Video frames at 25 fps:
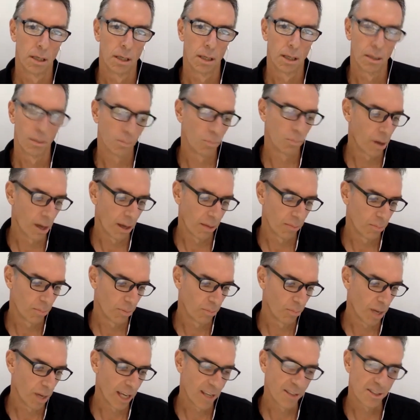It
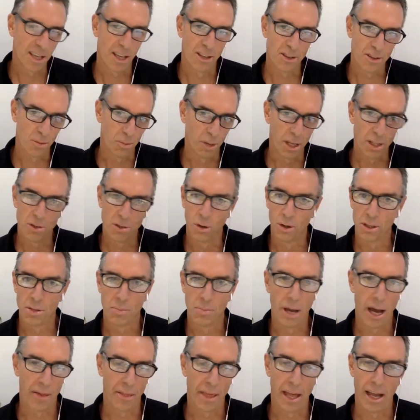makes sense, and we talked
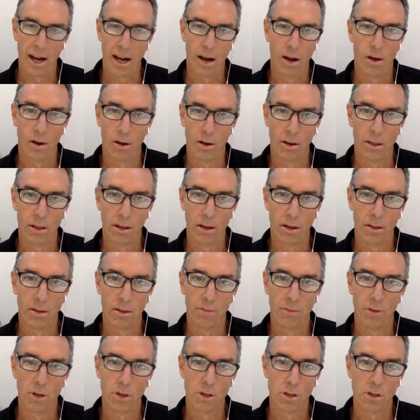about that a lot on the
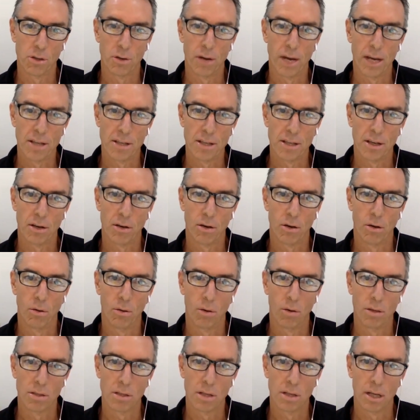virtual racing call,
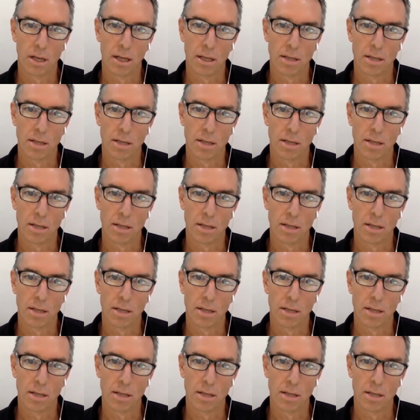wasn't it?